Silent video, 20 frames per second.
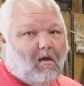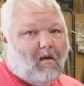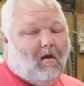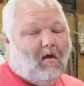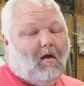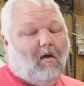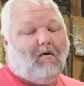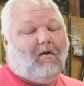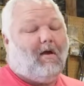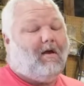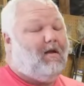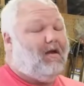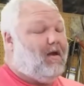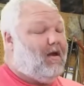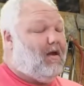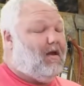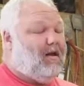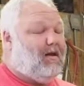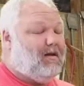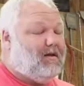Okay,
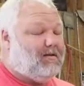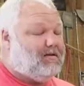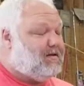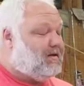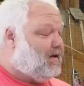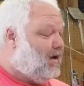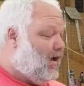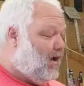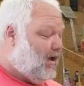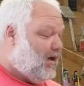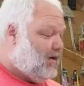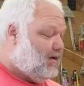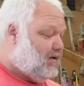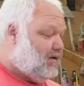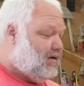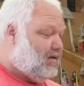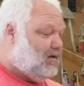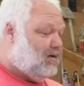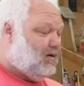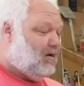it is not
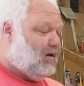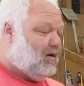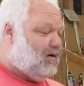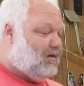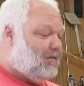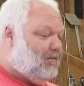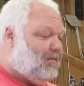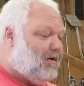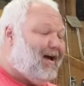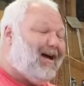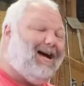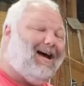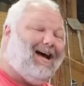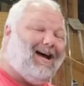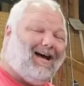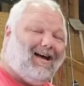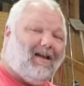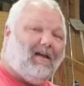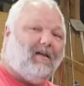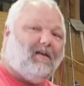a
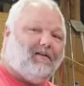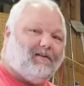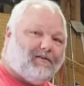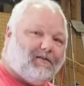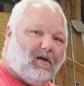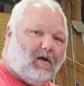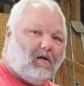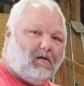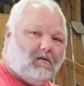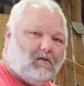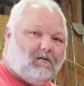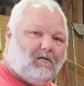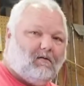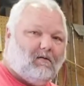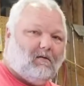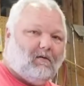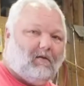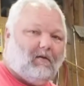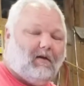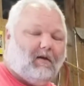high-end saw.
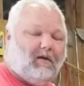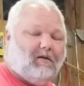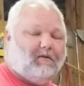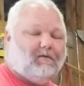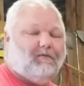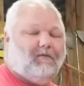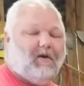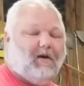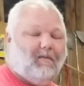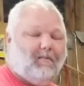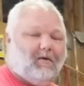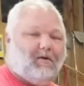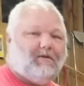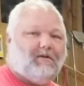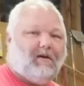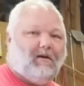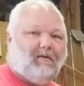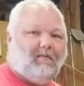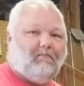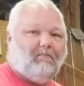It is very much
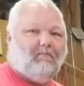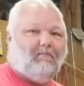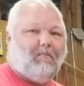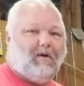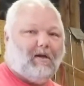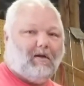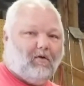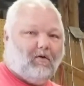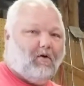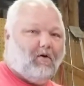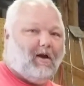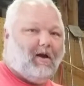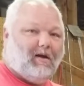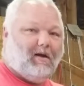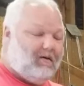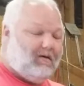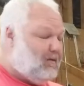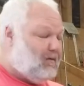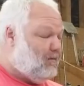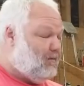a
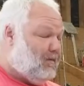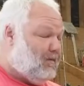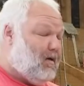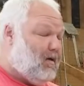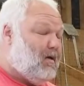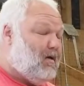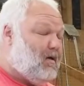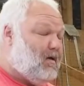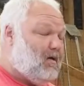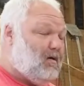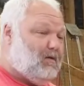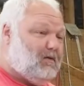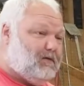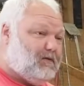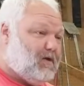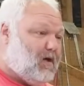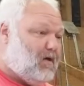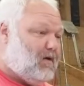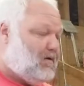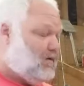mid-grade
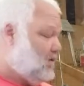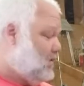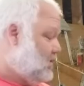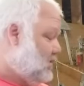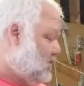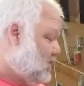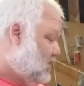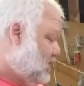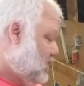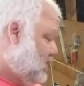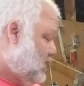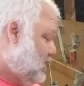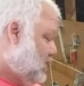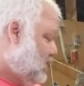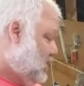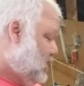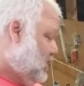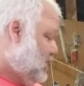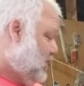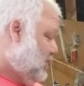saw,
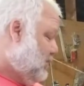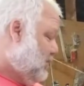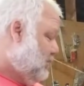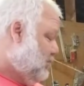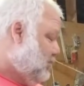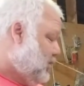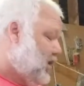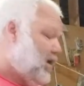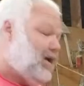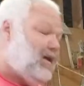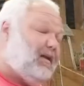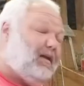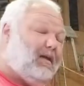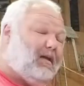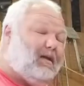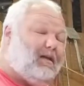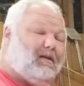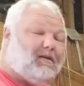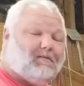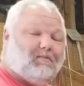but
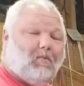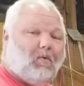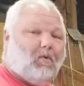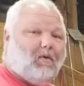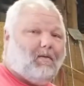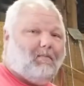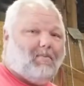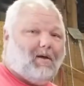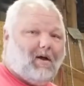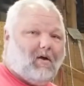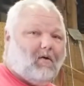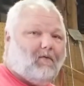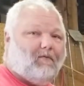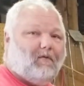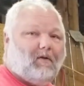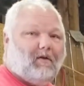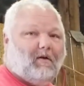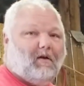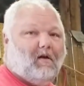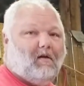it is more than
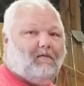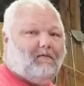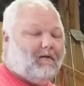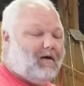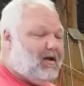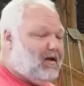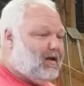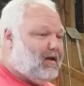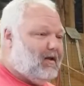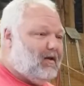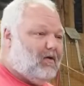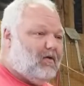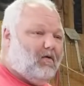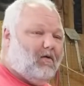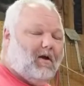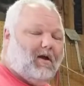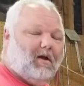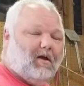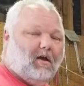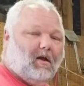powerful enough. I get
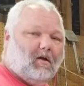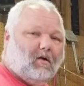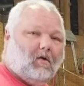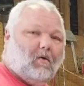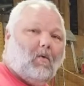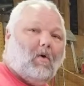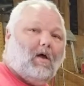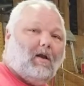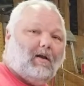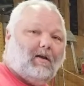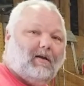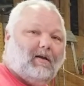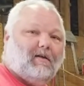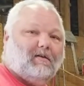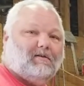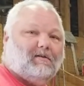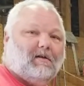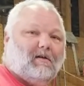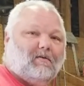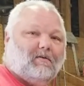great cut quality
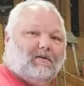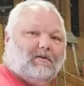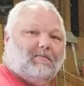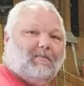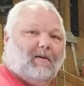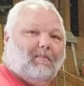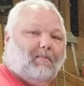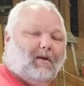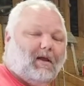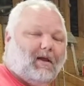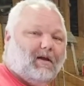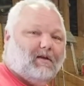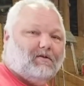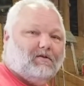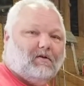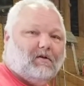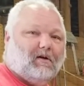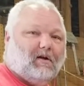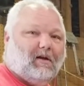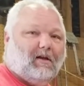as long as my blades
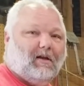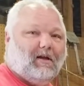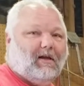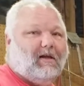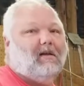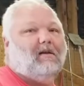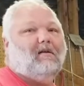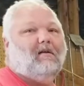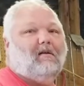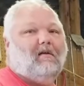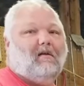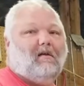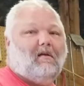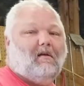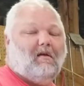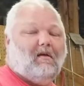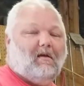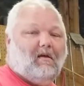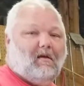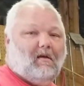are clean
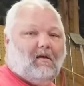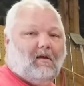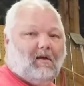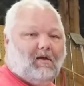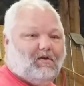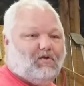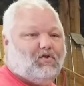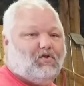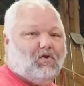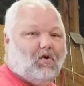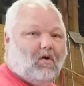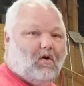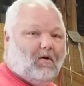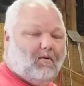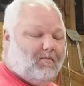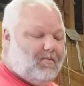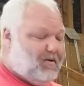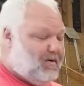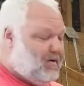and sharp.